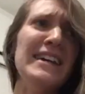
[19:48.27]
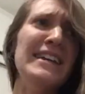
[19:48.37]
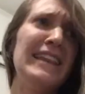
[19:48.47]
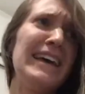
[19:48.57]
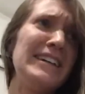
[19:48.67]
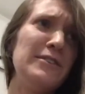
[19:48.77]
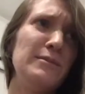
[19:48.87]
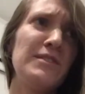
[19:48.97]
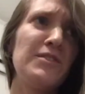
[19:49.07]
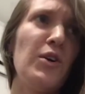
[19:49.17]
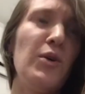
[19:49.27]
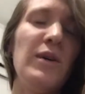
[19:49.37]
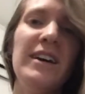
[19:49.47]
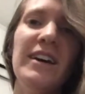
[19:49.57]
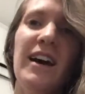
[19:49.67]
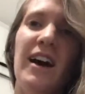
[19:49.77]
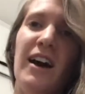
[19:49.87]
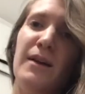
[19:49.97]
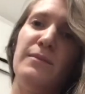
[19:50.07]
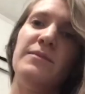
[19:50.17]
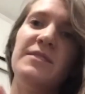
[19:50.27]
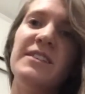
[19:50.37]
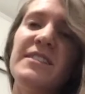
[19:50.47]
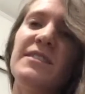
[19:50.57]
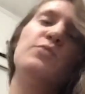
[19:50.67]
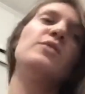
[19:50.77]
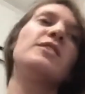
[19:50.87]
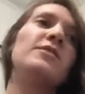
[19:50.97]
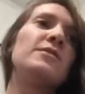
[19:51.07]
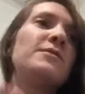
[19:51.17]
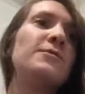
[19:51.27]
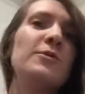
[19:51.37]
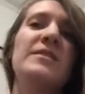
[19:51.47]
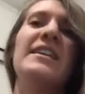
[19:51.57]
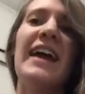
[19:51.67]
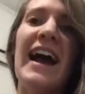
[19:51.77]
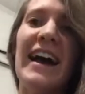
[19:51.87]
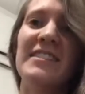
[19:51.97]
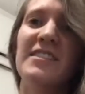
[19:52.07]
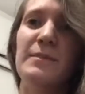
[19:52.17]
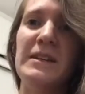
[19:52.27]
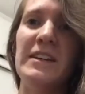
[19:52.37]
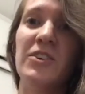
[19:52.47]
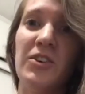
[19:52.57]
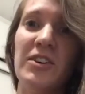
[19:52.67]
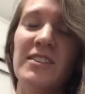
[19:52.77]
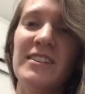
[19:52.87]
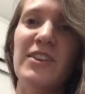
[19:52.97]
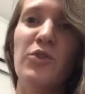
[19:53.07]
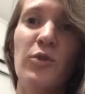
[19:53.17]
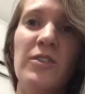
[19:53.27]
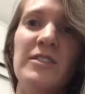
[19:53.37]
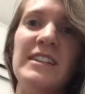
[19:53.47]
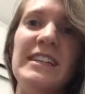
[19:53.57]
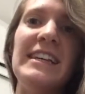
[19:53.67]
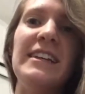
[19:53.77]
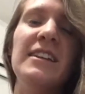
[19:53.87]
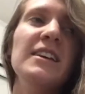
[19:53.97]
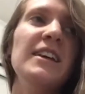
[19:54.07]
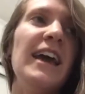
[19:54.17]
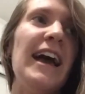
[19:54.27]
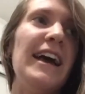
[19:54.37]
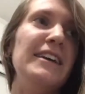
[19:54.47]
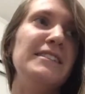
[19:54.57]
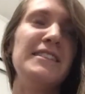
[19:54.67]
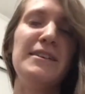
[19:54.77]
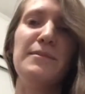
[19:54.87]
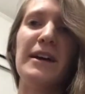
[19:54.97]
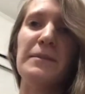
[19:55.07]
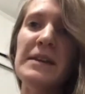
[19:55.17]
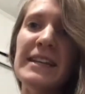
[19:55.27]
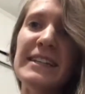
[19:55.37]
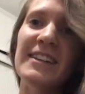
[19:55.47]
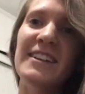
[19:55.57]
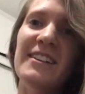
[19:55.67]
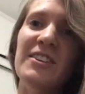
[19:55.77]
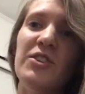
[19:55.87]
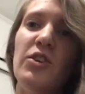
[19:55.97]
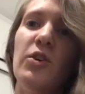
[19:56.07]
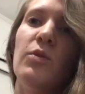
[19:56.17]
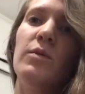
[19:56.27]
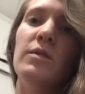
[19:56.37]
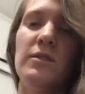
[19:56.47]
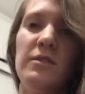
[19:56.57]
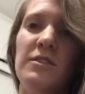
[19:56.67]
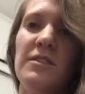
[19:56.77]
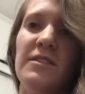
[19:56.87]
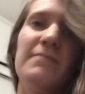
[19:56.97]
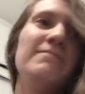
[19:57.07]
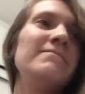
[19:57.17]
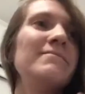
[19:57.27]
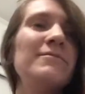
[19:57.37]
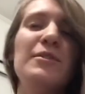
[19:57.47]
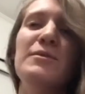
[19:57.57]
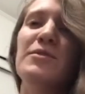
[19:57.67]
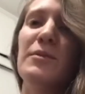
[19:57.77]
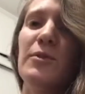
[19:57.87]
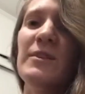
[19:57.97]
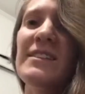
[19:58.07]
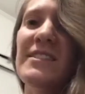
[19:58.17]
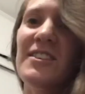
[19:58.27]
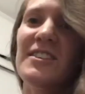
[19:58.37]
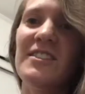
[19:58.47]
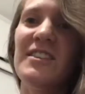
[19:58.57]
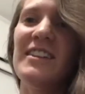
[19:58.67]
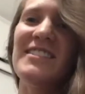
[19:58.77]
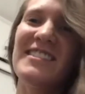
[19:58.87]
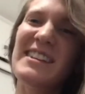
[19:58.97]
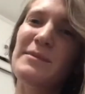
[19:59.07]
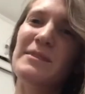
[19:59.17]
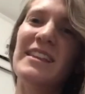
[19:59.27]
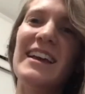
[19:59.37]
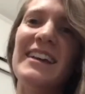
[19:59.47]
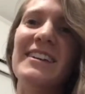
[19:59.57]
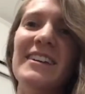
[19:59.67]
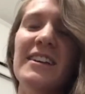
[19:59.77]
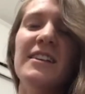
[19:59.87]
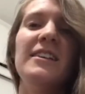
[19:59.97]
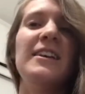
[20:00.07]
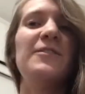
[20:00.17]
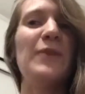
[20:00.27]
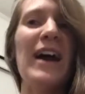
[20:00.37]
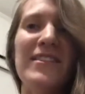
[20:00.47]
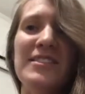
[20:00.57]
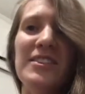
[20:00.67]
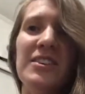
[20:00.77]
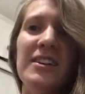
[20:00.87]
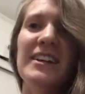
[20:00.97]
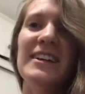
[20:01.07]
and legumes. So. Um, this is one of those foods that has to be cooked in order to eat. And in my opinion, you know, just from doing more research, it, it just seems like if you have to cook